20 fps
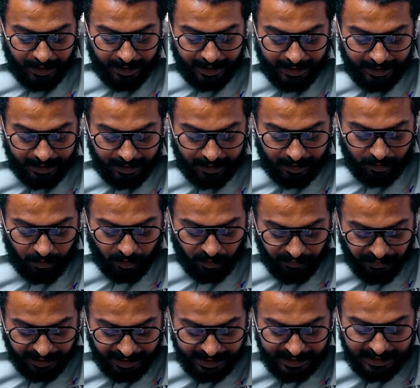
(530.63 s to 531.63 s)
And
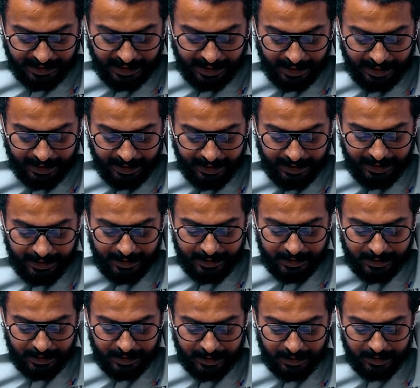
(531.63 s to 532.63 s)
confidentiality
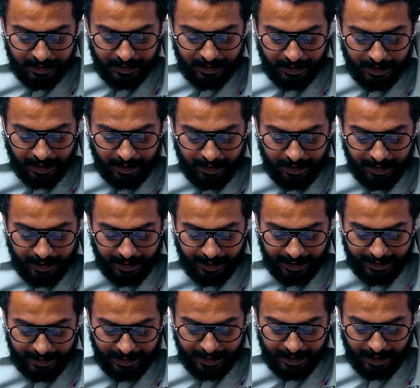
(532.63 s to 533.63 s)
is
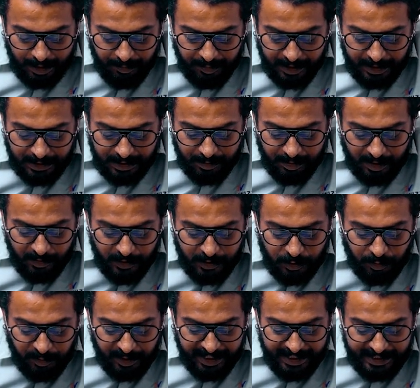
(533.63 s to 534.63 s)
the ethical principle
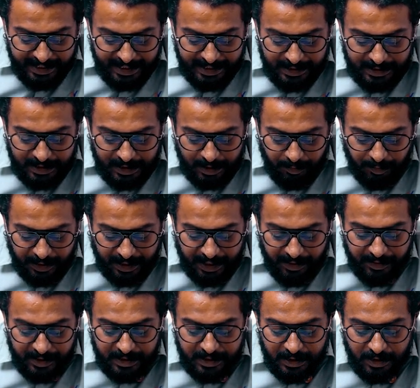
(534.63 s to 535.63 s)
which maintains the
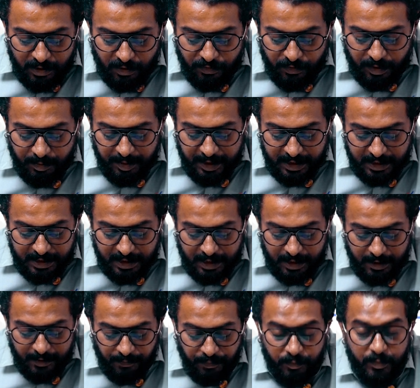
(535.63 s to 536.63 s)
privacy of the
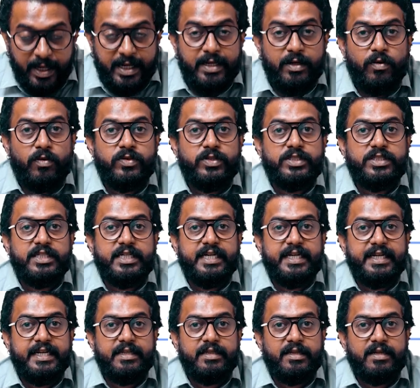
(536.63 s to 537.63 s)
patient by not
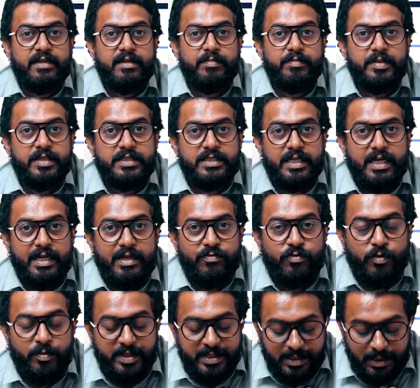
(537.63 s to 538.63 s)
sharing the personal
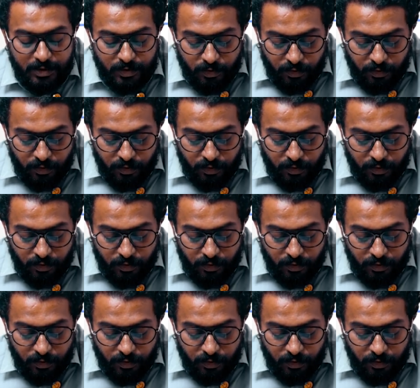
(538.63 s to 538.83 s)
information.